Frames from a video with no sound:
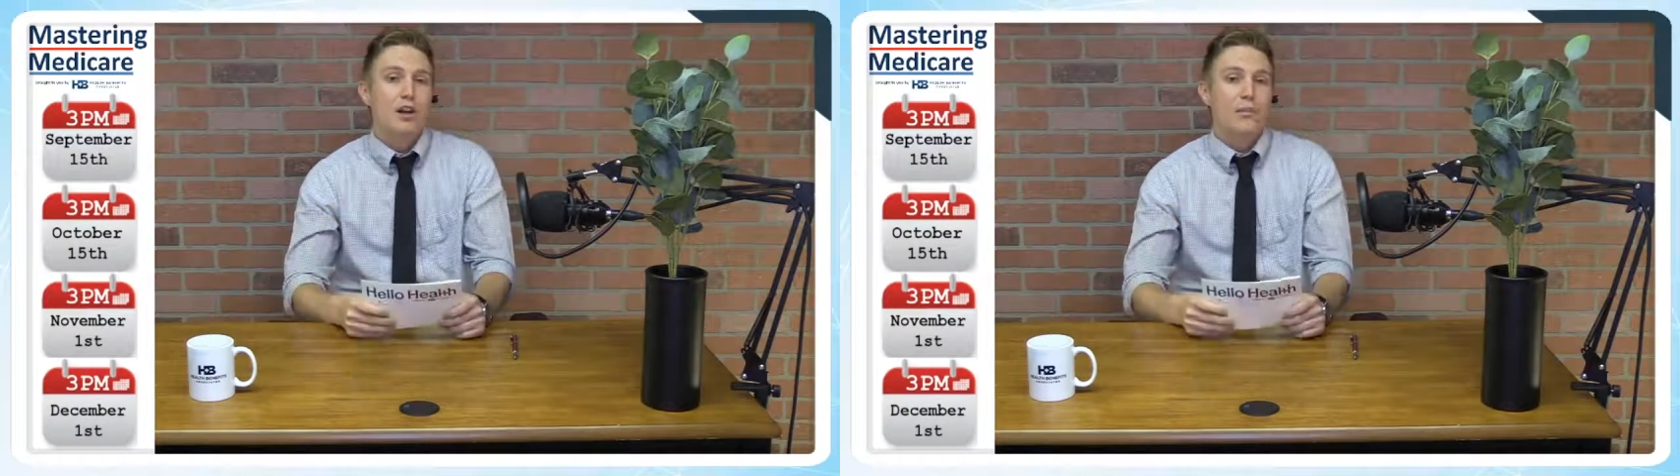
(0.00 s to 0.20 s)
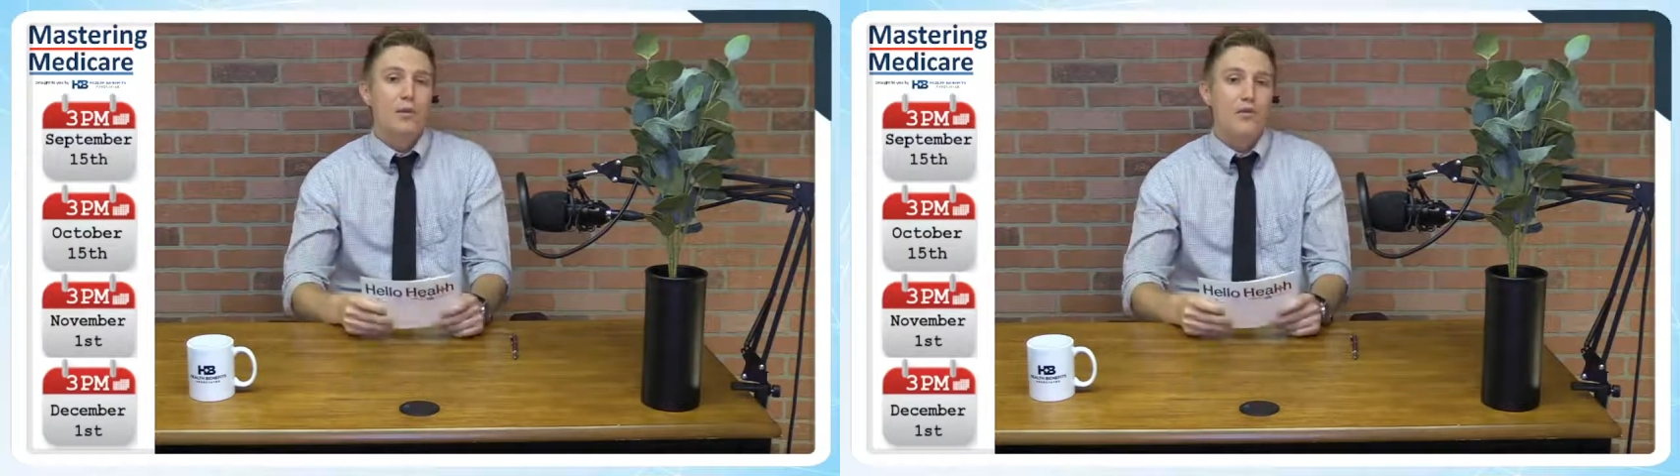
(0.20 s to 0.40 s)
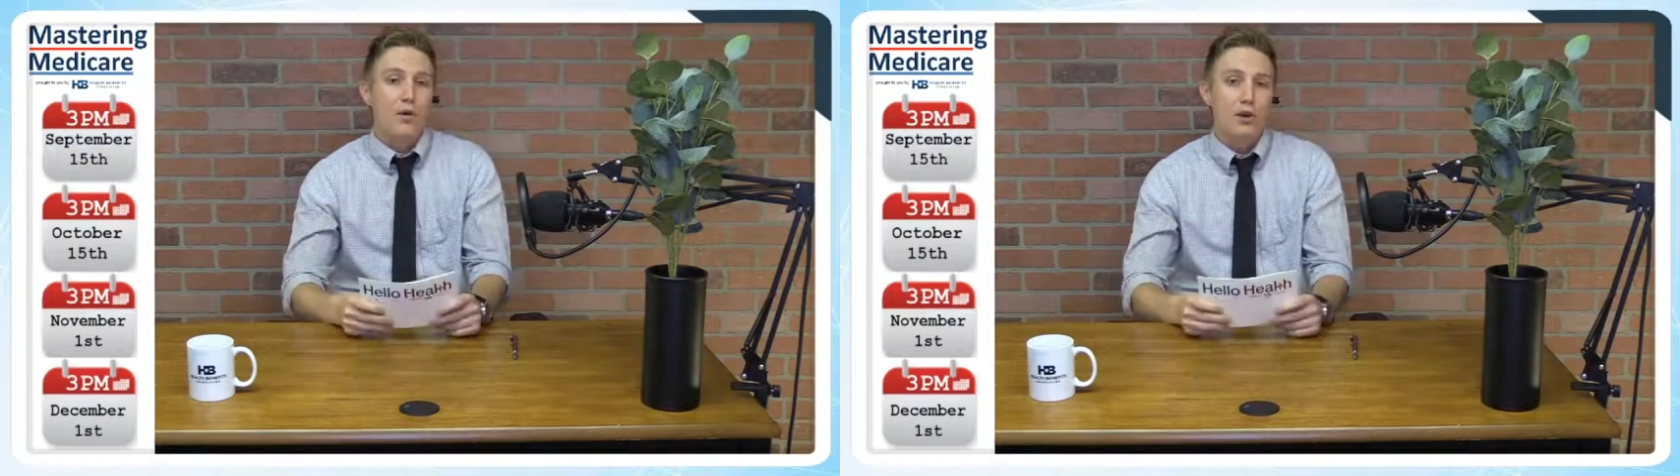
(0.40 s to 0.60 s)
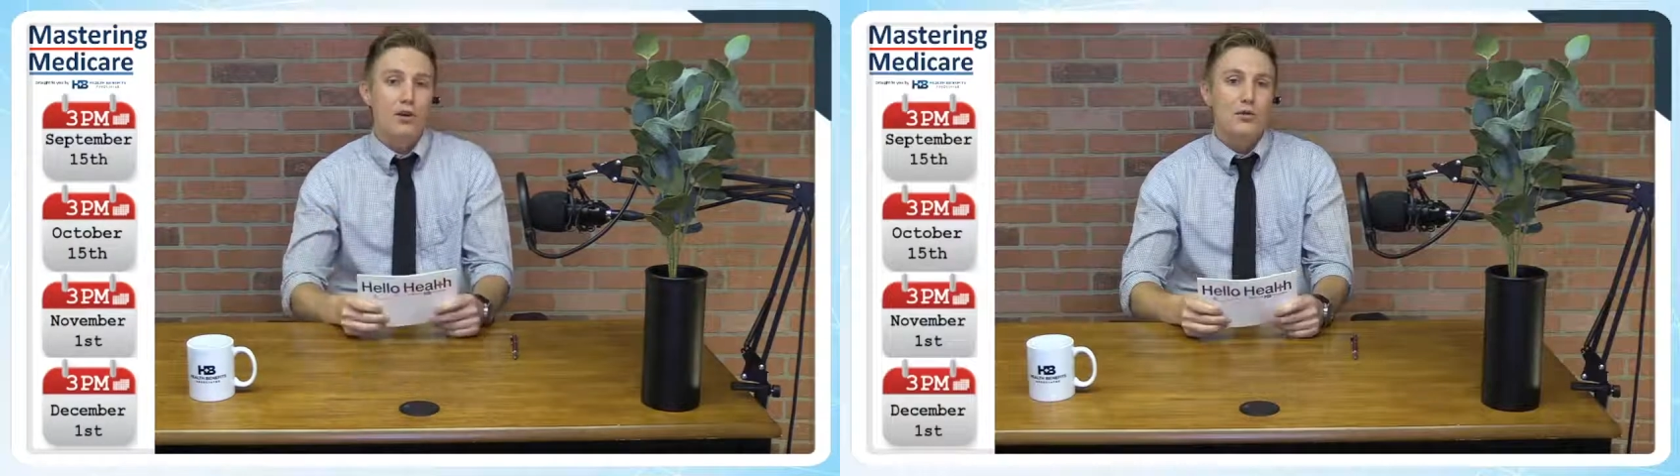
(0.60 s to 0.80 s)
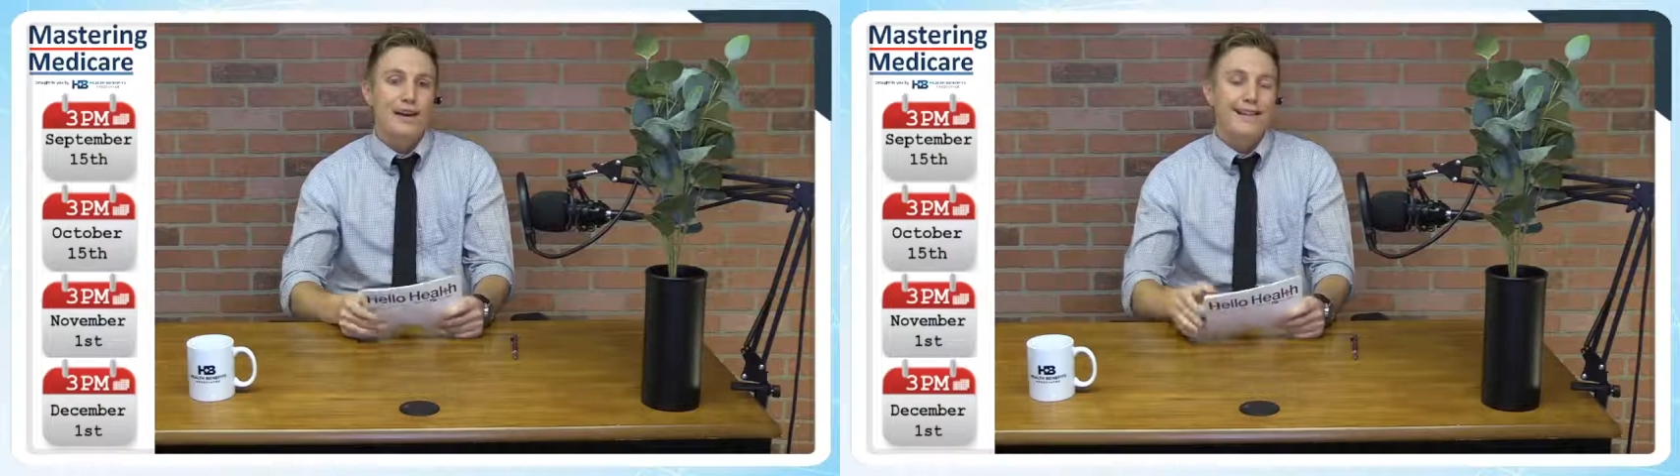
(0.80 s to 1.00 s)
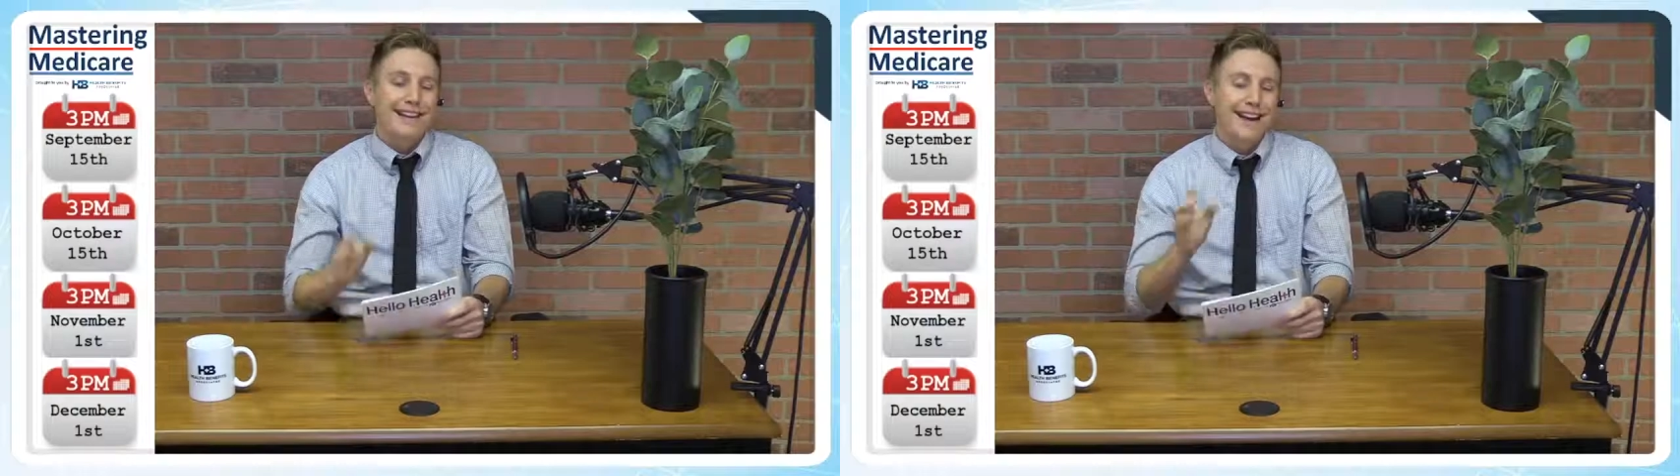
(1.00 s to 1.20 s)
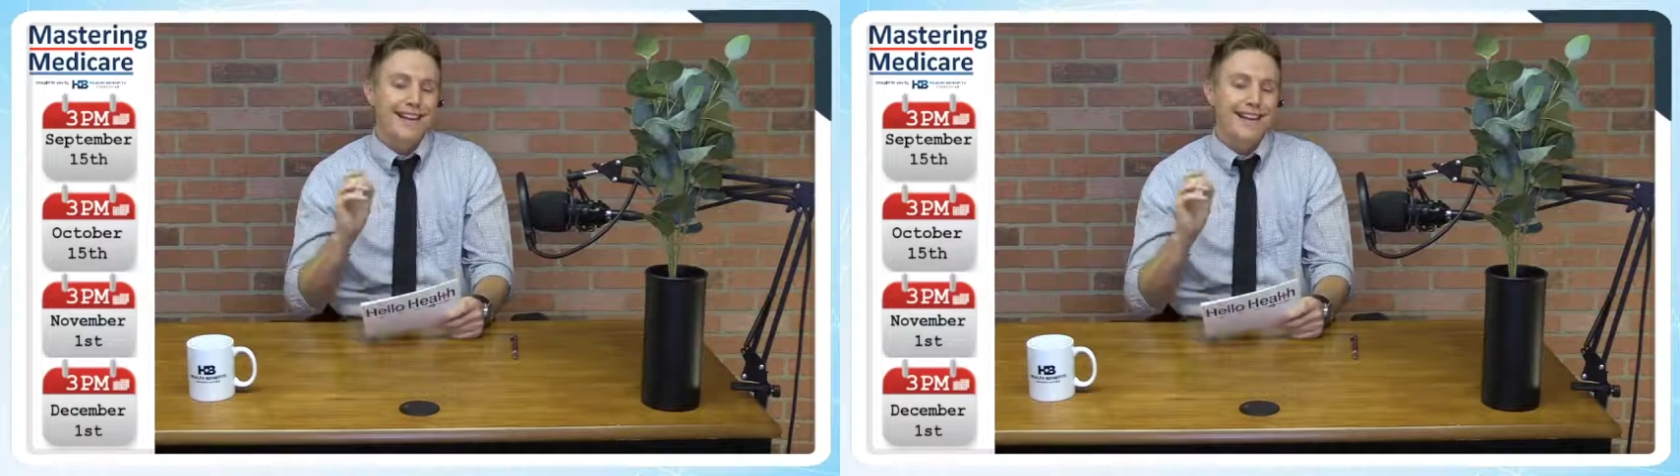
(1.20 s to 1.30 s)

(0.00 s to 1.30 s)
before you hit that